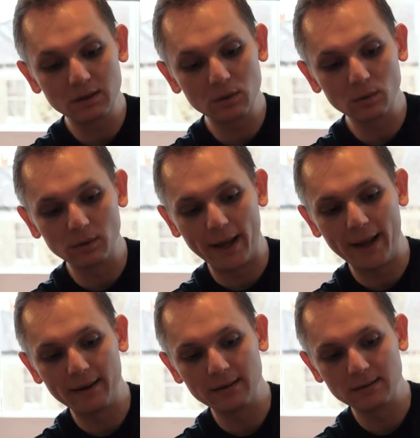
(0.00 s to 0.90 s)
cool,
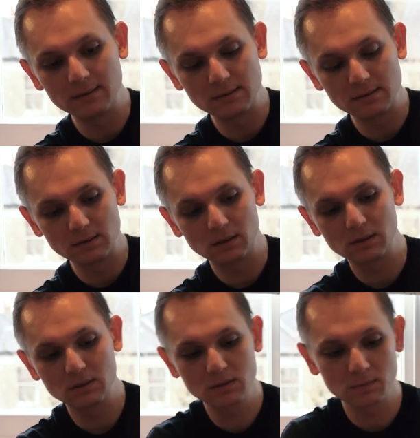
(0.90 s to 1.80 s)
and you can
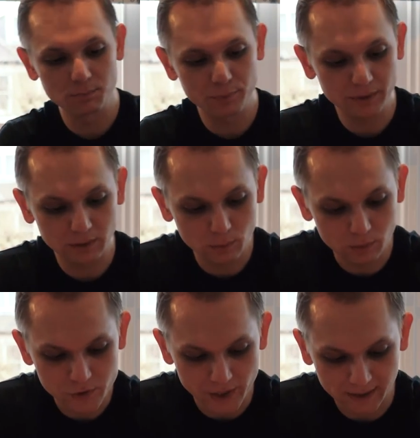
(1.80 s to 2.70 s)
do some pretty cool
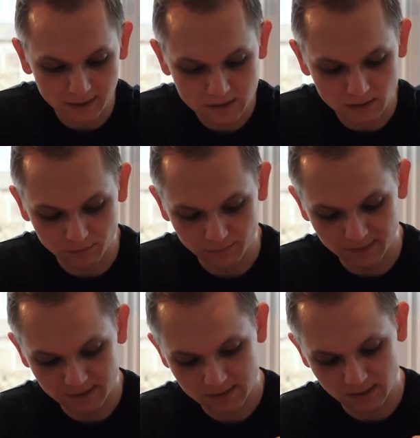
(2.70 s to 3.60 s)
tracking stuff with
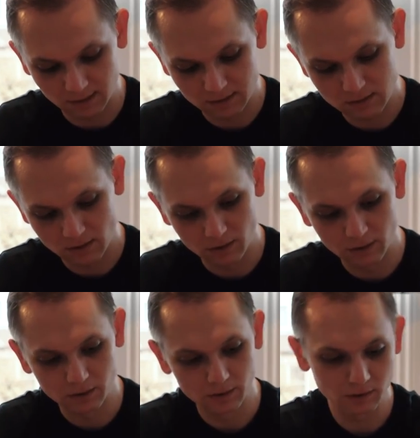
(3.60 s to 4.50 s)
this thing. So
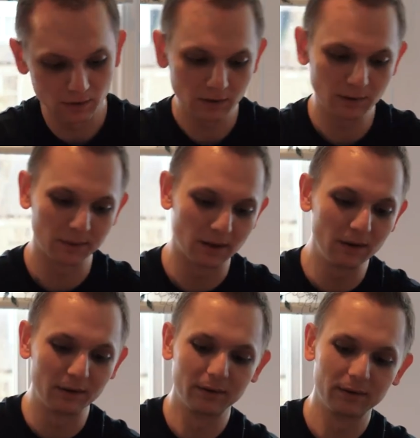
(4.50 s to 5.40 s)
here we go.